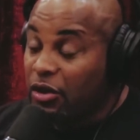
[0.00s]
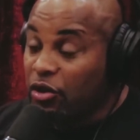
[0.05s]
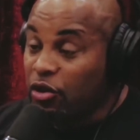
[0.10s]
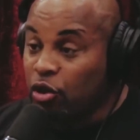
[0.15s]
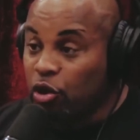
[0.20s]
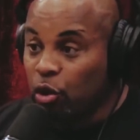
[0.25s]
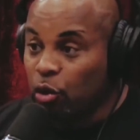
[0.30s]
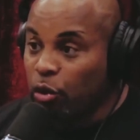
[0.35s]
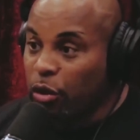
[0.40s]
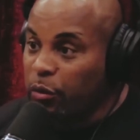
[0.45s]

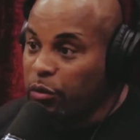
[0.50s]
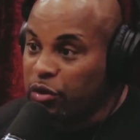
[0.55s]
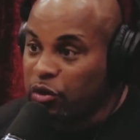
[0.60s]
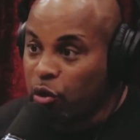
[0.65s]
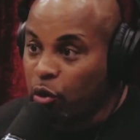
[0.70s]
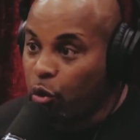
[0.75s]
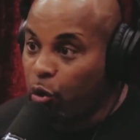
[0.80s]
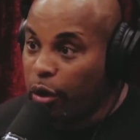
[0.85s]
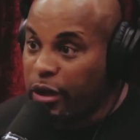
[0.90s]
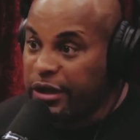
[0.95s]
Dude, it was
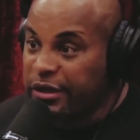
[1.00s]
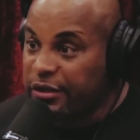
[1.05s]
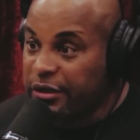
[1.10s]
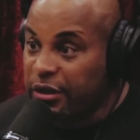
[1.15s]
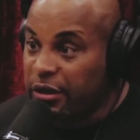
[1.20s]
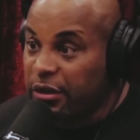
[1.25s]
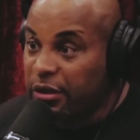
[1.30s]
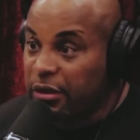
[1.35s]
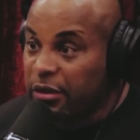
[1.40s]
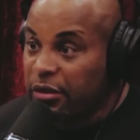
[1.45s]

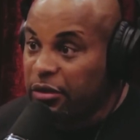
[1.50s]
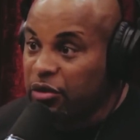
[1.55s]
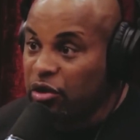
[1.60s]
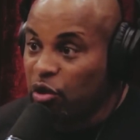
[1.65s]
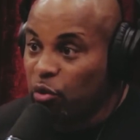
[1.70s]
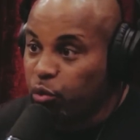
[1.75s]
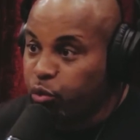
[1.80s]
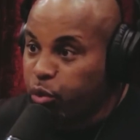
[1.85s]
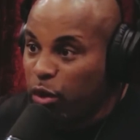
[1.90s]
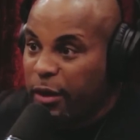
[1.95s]
crazy.
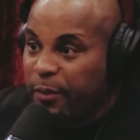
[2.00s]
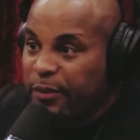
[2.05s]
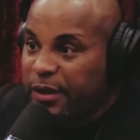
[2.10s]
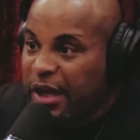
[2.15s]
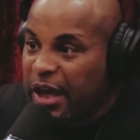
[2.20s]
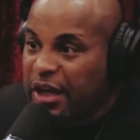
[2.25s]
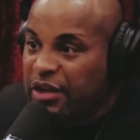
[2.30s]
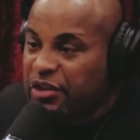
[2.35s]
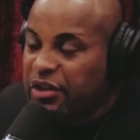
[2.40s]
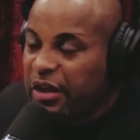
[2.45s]
The rib
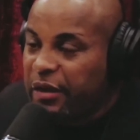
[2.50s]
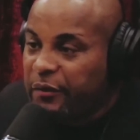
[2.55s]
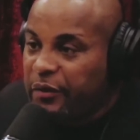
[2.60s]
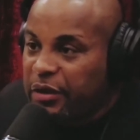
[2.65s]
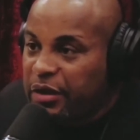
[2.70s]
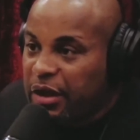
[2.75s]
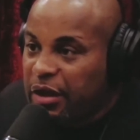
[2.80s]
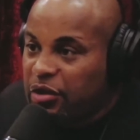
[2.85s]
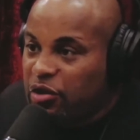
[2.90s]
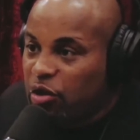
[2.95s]
cage and
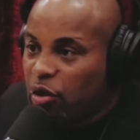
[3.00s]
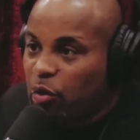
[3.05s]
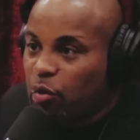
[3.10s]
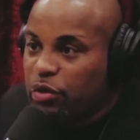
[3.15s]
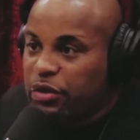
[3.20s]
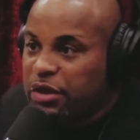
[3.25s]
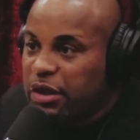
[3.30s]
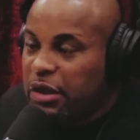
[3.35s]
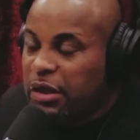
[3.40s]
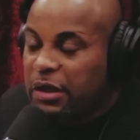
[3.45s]
everything, Joe,
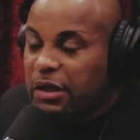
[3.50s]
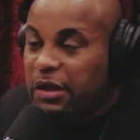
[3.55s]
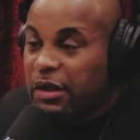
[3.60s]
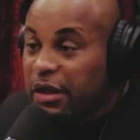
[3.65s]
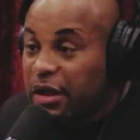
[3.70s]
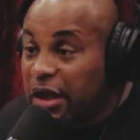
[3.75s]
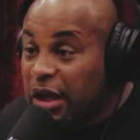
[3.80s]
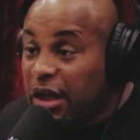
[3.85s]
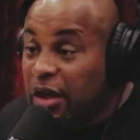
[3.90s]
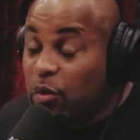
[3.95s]
was
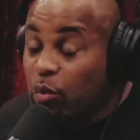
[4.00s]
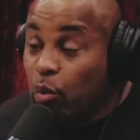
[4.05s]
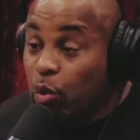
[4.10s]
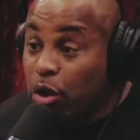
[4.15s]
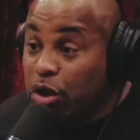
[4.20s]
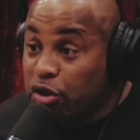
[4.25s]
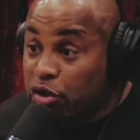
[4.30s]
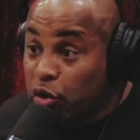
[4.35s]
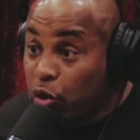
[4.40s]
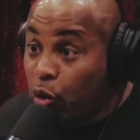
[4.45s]
it
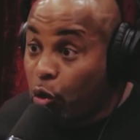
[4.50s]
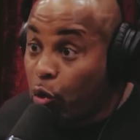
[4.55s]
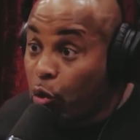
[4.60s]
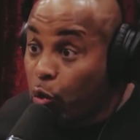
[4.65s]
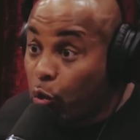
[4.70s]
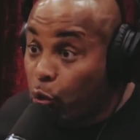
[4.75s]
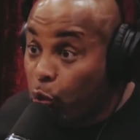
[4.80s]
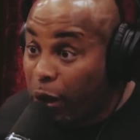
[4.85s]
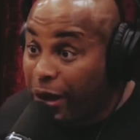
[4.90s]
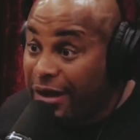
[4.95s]
was
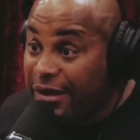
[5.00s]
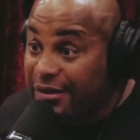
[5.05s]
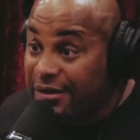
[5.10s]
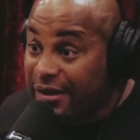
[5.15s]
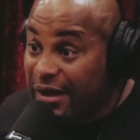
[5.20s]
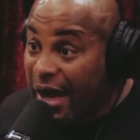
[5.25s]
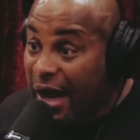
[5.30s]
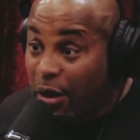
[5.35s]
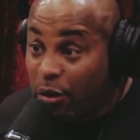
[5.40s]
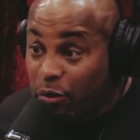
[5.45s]

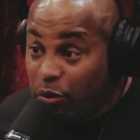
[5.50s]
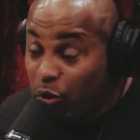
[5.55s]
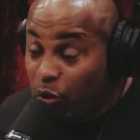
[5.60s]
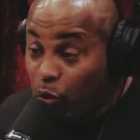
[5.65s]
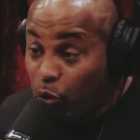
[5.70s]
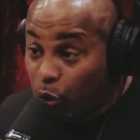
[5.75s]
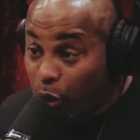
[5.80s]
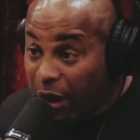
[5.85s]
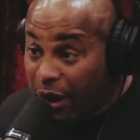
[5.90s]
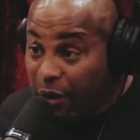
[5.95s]
crazy. I don't know
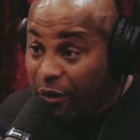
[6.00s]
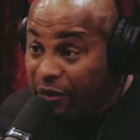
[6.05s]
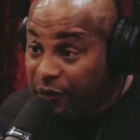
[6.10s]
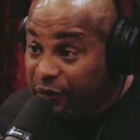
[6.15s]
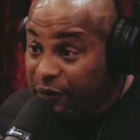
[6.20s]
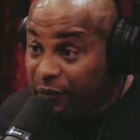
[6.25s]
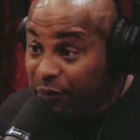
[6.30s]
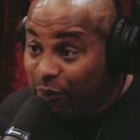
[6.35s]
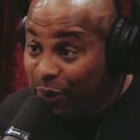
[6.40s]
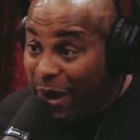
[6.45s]
where it
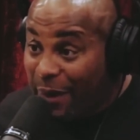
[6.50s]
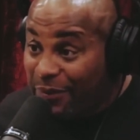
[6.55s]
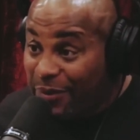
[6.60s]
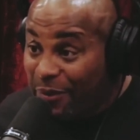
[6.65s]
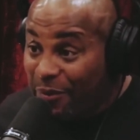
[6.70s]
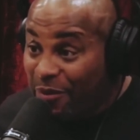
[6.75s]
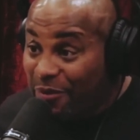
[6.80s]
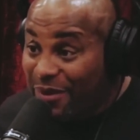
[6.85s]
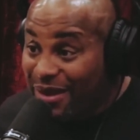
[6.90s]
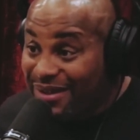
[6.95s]
popped
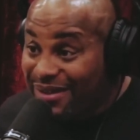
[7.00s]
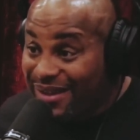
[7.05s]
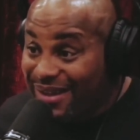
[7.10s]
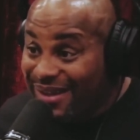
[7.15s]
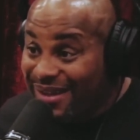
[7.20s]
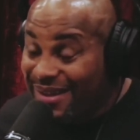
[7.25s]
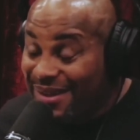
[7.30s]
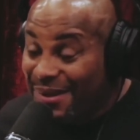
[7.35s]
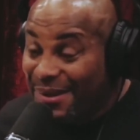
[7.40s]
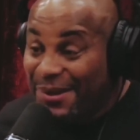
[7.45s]
up on my
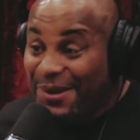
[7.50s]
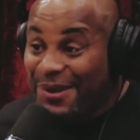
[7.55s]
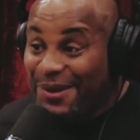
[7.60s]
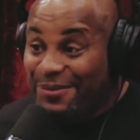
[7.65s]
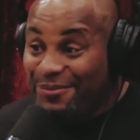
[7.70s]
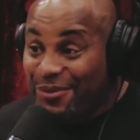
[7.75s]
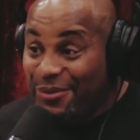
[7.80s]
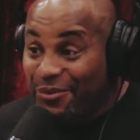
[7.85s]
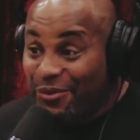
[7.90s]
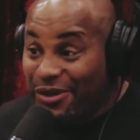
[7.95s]
thing,
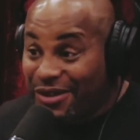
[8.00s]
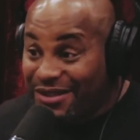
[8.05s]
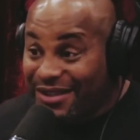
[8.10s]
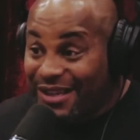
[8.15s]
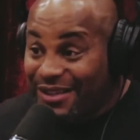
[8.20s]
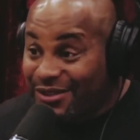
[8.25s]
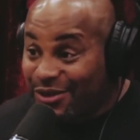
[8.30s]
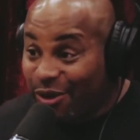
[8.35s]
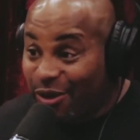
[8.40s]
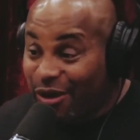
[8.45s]
but once
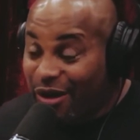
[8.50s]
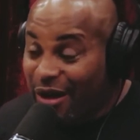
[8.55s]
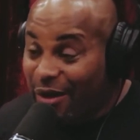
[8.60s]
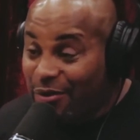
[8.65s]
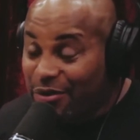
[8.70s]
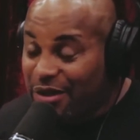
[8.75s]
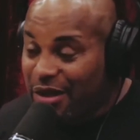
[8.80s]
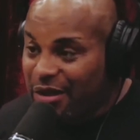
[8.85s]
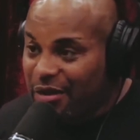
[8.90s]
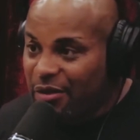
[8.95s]
I saw it, I
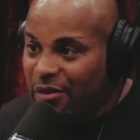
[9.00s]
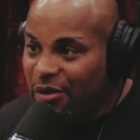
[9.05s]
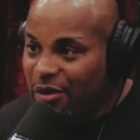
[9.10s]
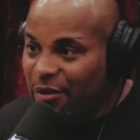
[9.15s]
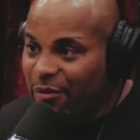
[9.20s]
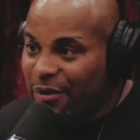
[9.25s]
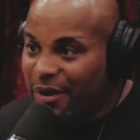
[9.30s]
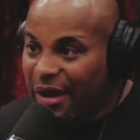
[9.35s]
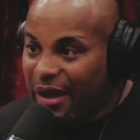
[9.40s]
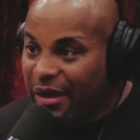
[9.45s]
was like,
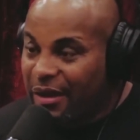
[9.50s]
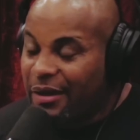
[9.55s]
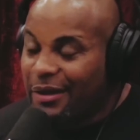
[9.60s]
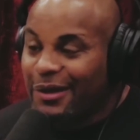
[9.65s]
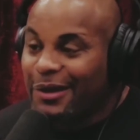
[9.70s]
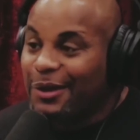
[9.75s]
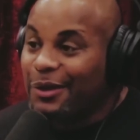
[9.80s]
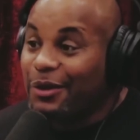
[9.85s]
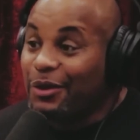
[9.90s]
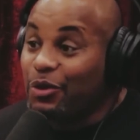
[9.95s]
oh my. I,
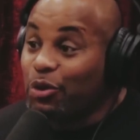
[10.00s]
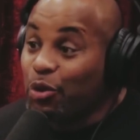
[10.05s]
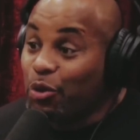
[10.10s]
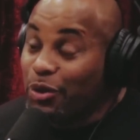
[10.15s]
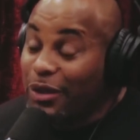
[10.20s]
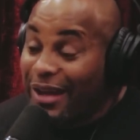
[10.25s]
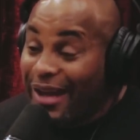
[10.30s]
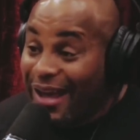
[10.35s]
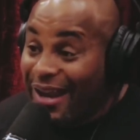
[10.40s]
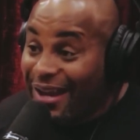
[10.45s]

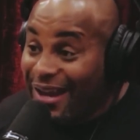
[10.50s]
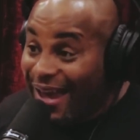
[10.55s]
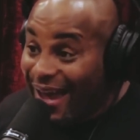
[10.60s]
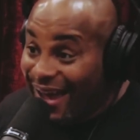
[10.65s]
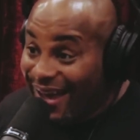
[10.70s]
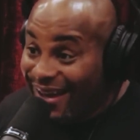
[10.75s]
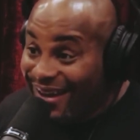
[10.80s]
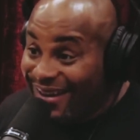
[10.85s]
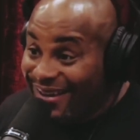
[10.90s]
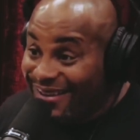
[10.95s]
Dude, they got a
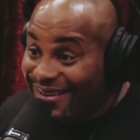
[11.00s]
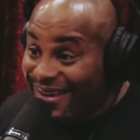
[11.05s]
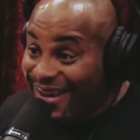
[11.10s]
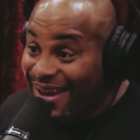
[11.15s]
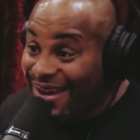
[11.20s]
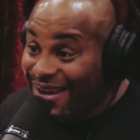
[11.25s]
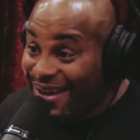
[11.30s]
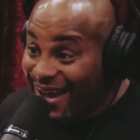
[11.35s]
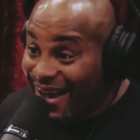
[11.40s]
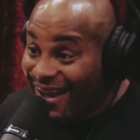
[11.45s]
guy. They
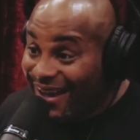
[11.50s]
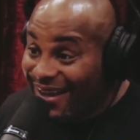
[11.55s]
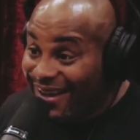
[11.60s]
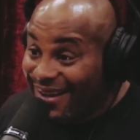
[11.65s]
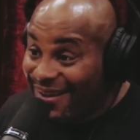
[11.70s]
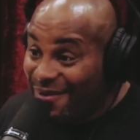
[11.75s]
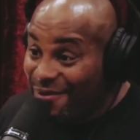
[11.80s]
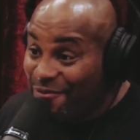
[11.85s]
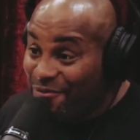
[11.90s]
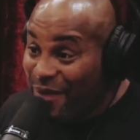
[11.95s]
had a
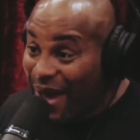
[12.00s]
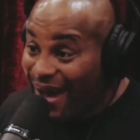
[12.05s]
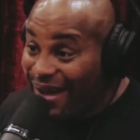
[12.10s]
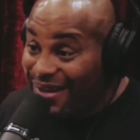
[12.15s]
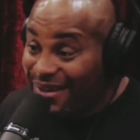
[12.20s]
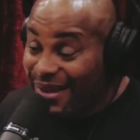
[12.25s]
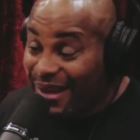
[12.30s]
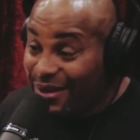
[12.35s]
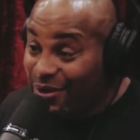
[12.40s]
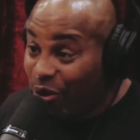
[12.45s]
guy back
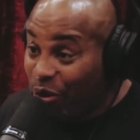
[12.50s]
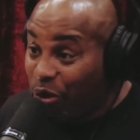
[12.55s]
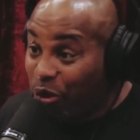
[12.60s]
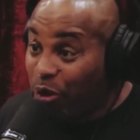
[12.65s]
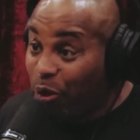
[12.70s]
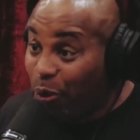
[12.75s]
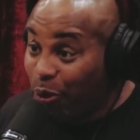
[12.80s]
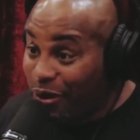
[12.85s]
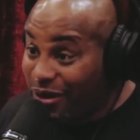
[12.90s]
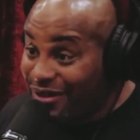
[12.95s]
in like the
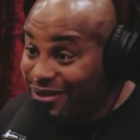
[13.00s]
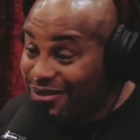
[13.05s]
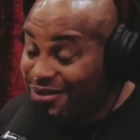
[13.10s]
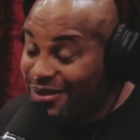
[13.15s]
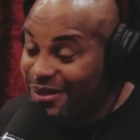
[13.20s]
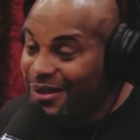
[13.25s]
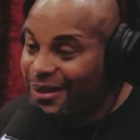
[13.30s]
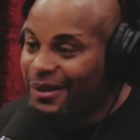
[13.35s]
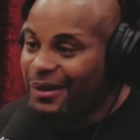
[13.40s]
30s.